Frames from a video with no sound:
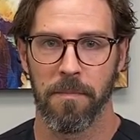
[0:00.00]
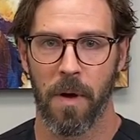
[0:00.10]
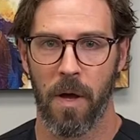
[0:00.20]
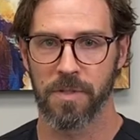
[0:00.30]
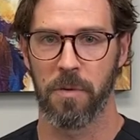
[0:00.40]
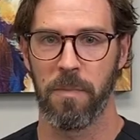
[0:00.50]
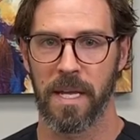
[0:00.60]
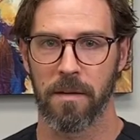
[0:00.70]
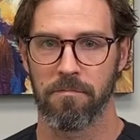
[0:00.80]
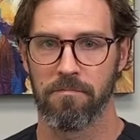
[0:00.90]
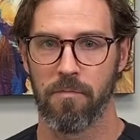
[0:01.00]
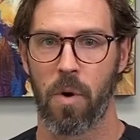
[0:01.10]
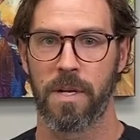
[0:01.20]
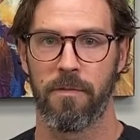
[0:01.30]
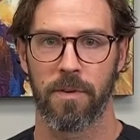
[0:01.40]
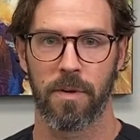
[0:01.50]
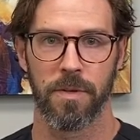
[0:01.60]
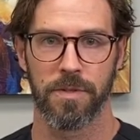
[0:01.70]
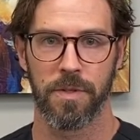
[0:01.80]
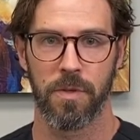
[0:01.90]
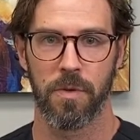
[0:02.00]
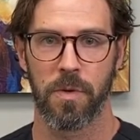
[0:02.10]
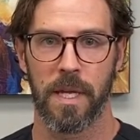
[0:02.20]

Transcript: also make it more difficult to